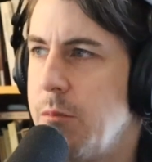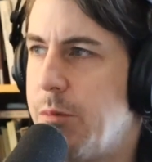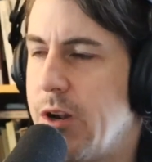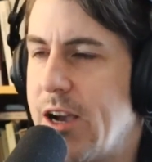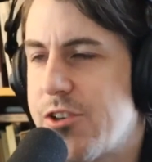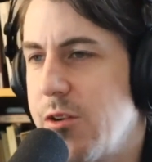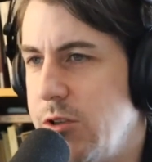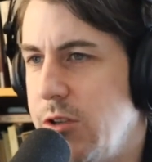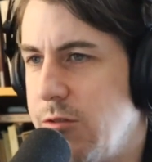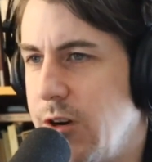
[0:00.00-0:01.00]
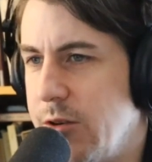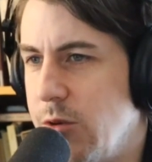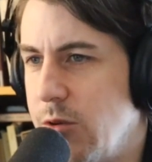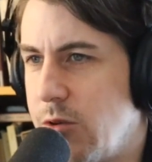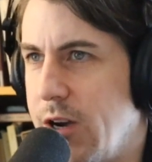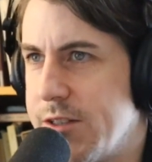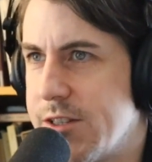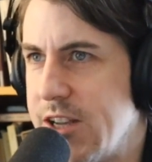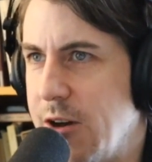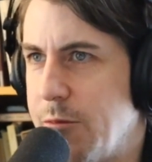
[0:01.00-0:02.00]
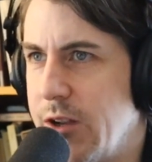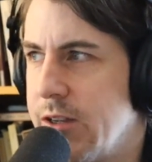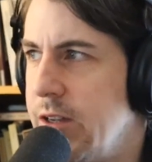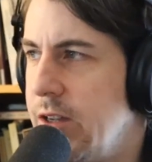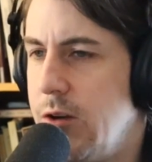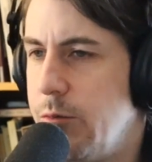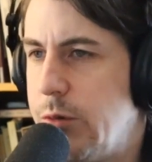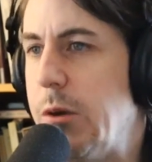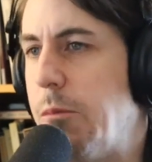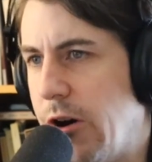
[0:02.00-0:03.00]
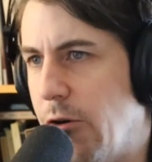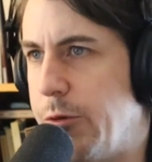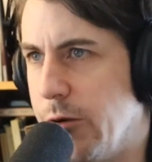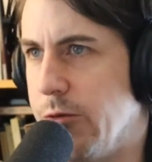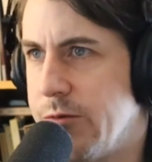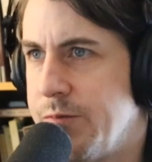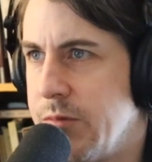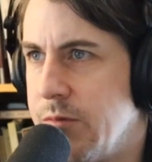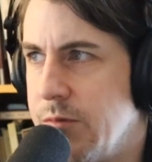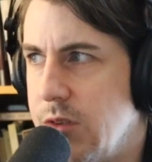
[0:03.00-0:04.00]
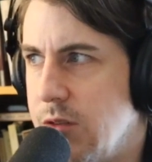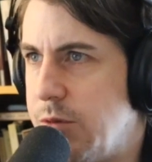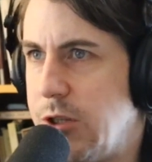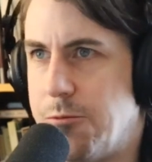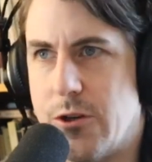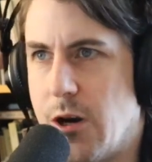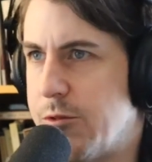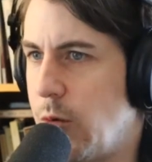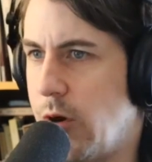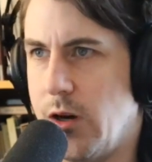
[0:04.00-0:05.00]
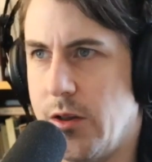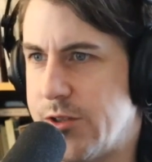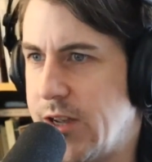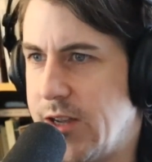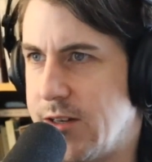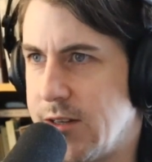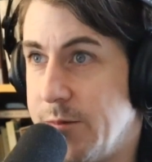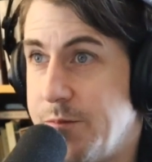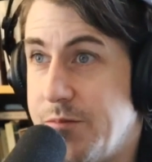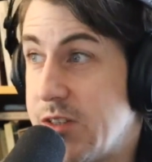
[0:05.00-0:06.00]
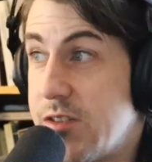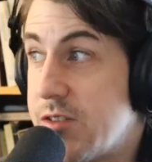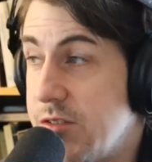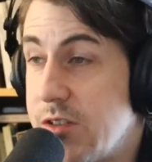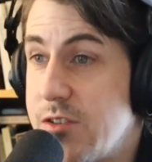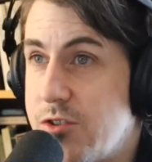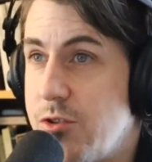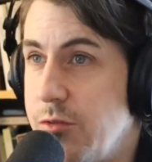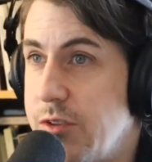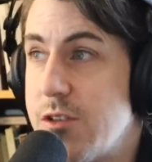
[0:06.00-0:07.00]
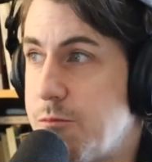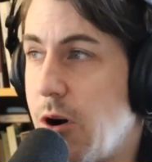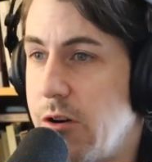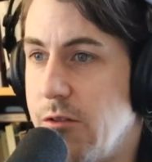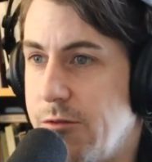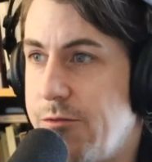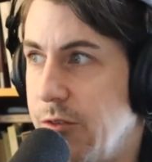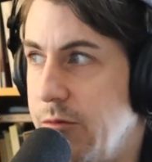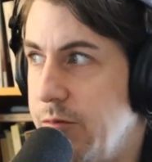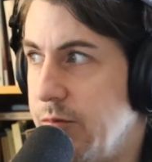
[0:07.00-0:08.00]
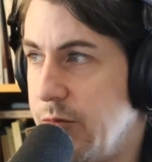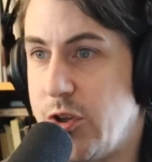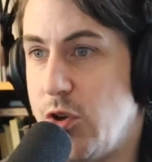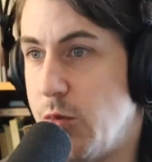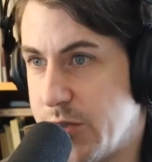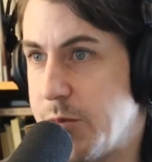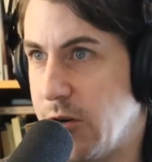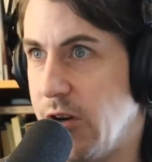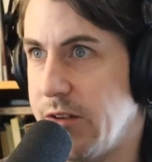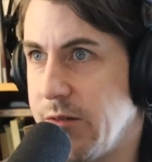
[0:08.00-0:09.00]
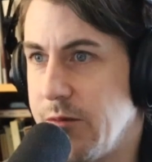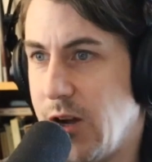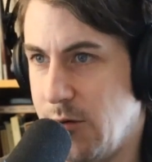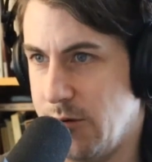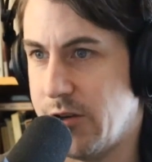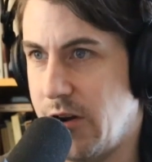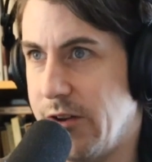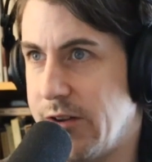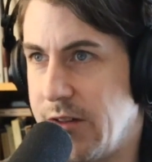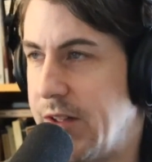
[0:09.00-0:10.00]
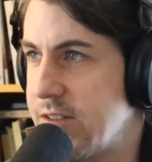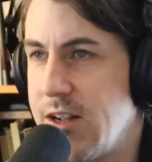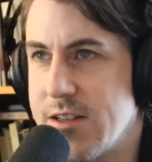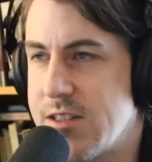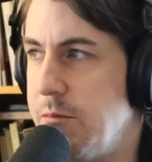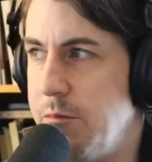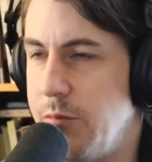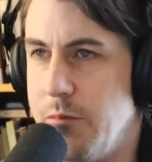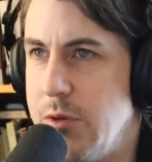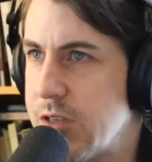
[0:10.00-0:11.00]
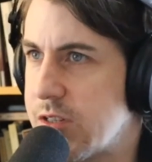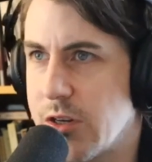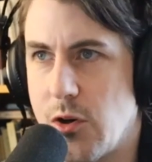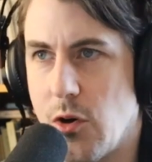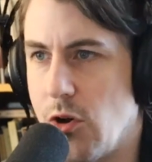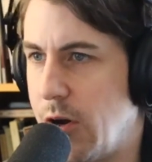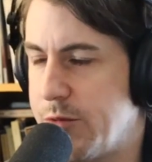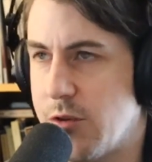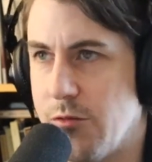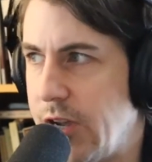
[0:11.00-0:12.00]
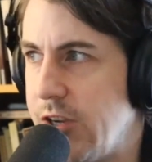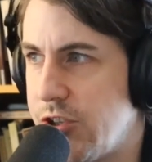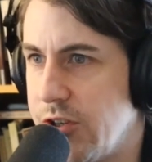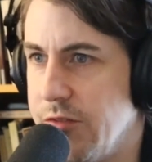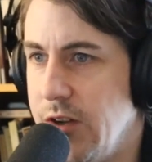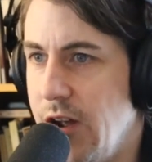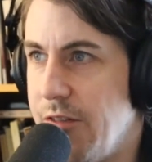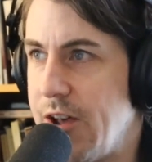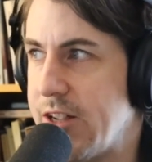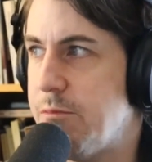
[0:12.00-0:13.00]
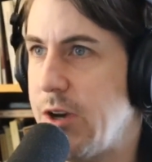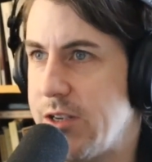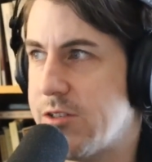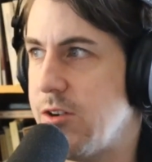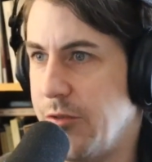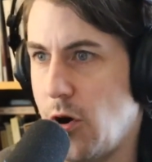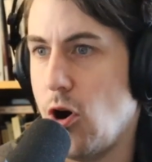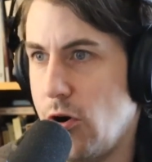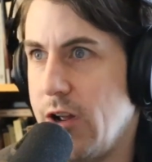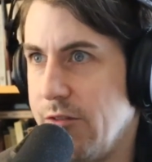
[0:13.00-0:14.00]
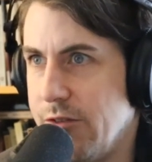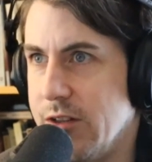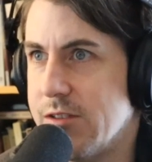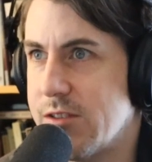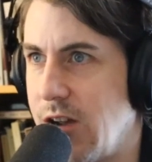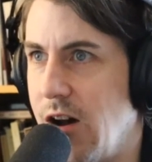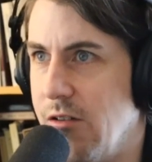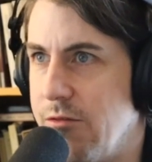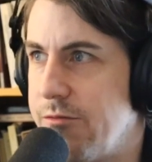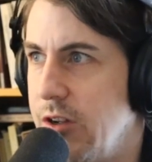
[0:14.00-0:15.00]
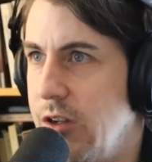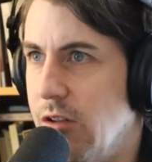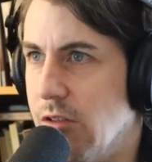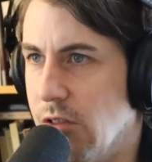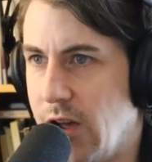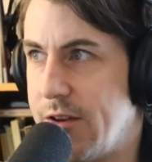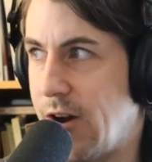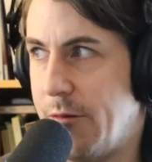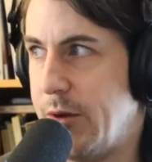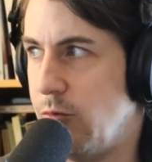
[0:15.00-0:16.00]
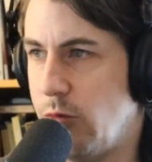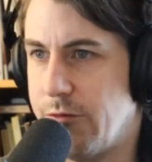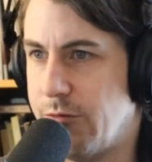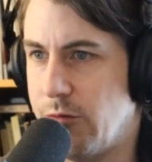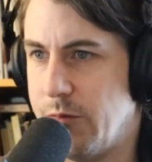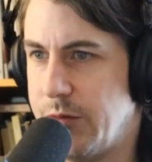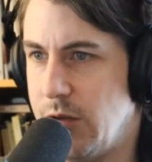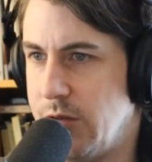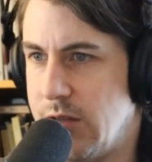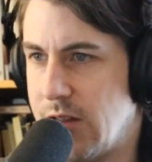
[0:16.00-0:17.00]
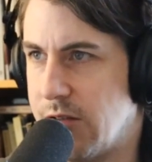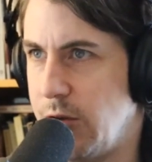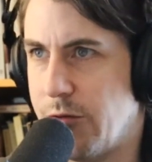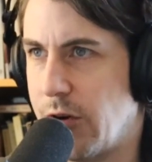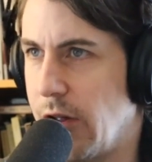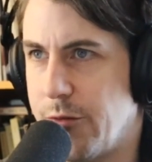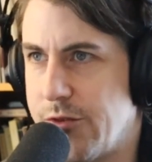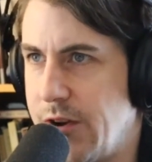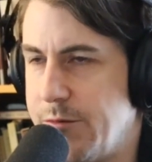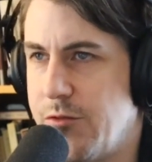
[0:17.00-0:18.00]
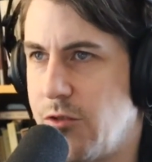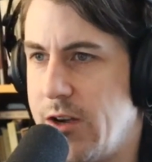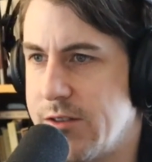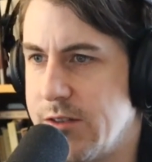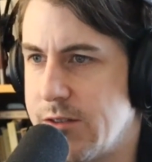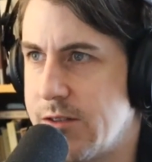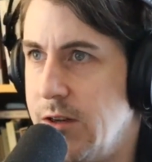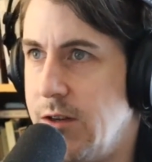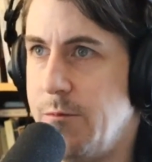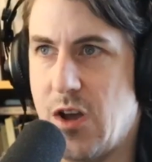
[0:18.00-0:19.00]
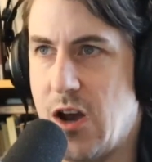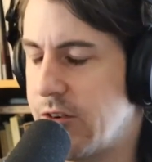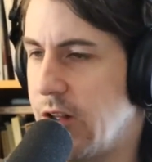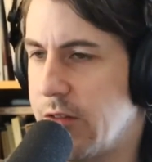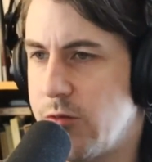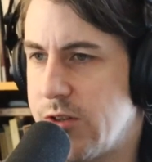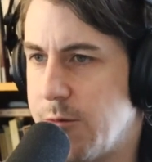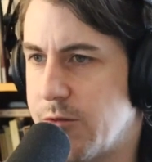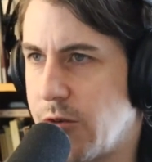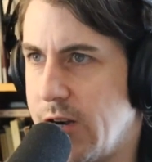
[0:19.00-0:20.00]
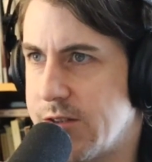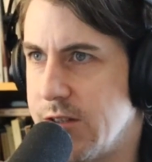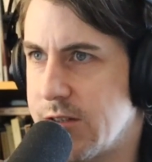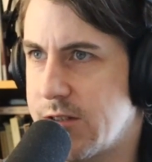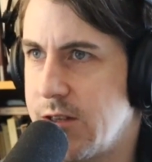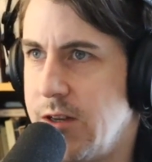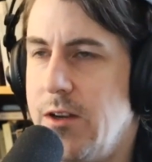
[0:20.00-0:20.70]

But actually, when you find a real crisis happening, people help you. People come to one another's aid. This is true. This is part of the human spirit, I would call it. And that's not some mystical observation. That's based on the hard evidence of life. I mean, Nathan, you've gone through times of crisis. I've gone through times of crisis.